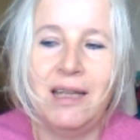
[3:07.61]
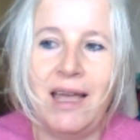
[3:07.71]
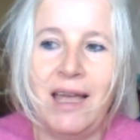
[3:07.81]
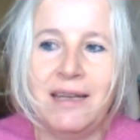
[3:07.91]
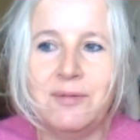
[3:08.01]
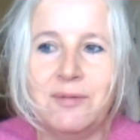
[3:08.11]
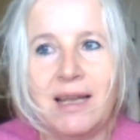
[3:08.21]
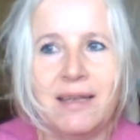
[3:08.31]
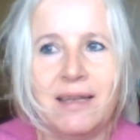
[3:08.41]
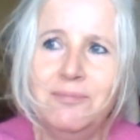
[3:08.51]
and it was
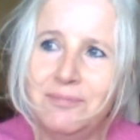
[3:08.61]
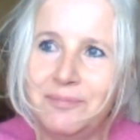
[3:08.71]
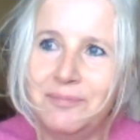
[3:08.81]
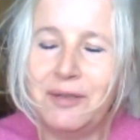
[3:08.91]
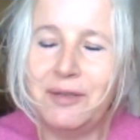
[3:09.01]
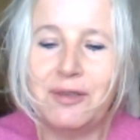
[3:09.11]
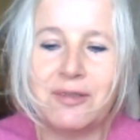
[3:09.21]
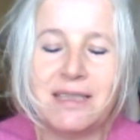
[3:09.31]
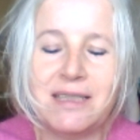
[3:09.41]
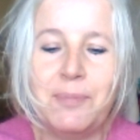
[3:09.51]
like a bit of
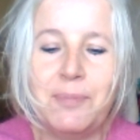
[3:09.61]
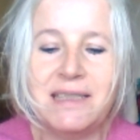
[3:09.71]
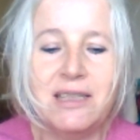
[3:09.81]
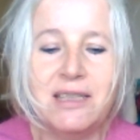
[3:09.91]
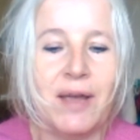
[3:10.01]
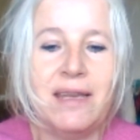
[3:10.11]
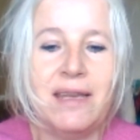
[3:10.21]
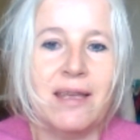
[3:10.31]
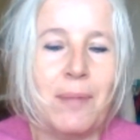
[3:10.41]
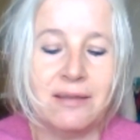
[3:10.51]
curiosity, but I didn't know anything
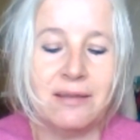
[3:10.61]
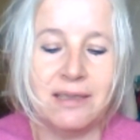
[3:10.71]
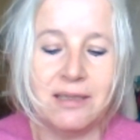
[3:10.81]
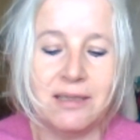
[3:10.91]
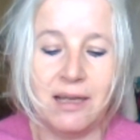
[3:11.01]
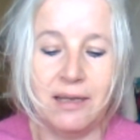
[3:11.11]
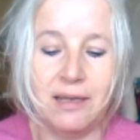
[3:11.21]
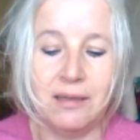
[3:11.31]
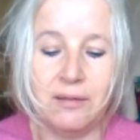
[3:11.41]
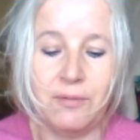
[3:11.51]
about it until I
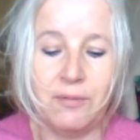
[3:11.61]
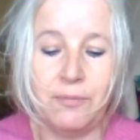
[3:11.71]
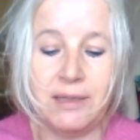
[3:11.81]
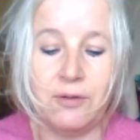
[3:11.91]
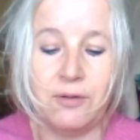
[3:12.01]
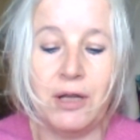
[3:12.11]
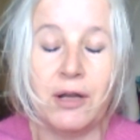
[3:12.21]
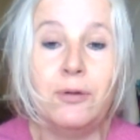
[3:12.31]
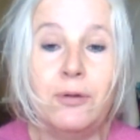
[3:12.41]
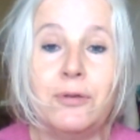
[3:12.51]
went on her
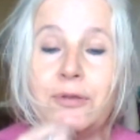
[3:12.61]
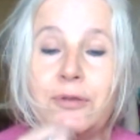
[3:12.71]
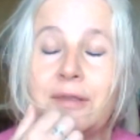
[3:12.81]
course